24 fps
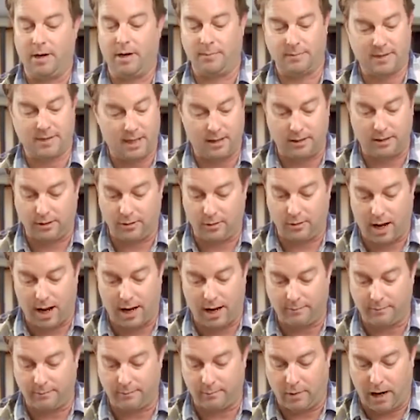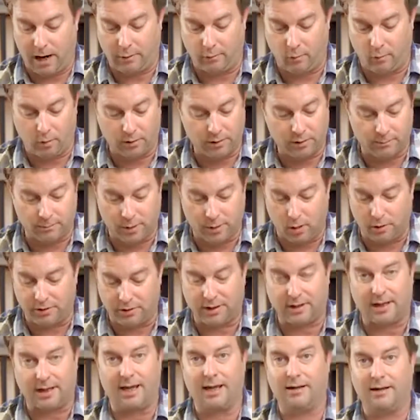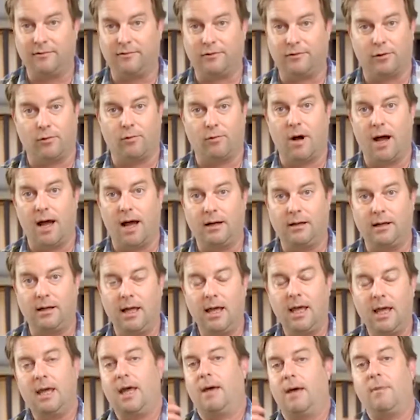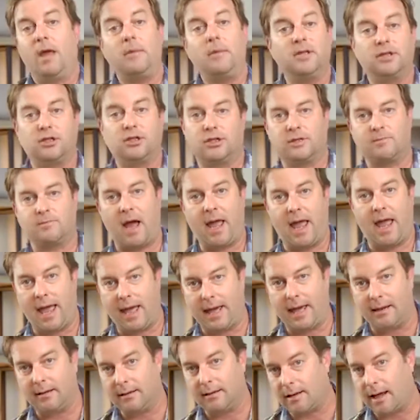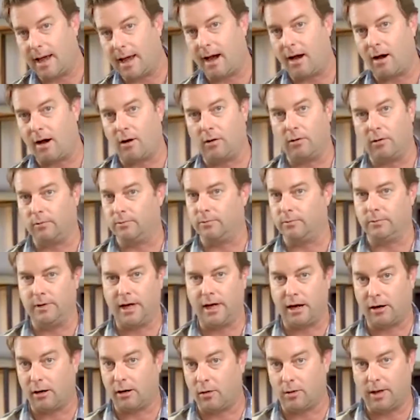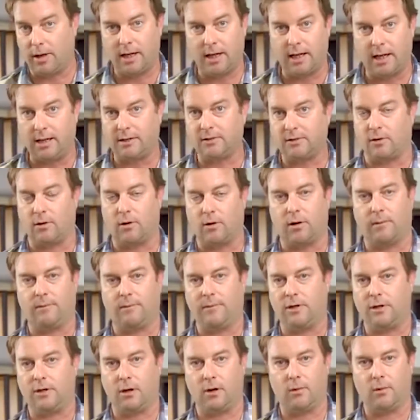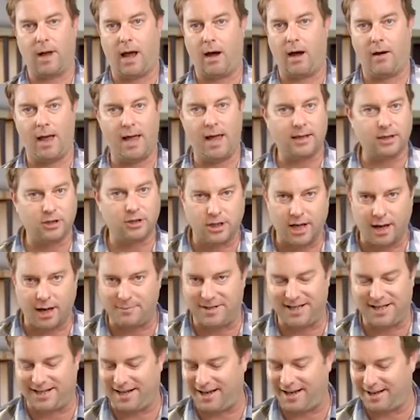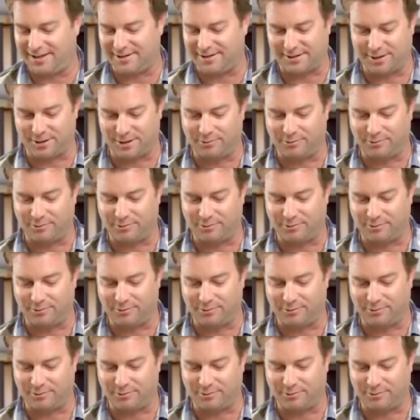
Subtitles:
I'm telling you, I wore them both again for a while, and maybe it's just my head, how narrow it is, or you know, how egg-shaped it is, or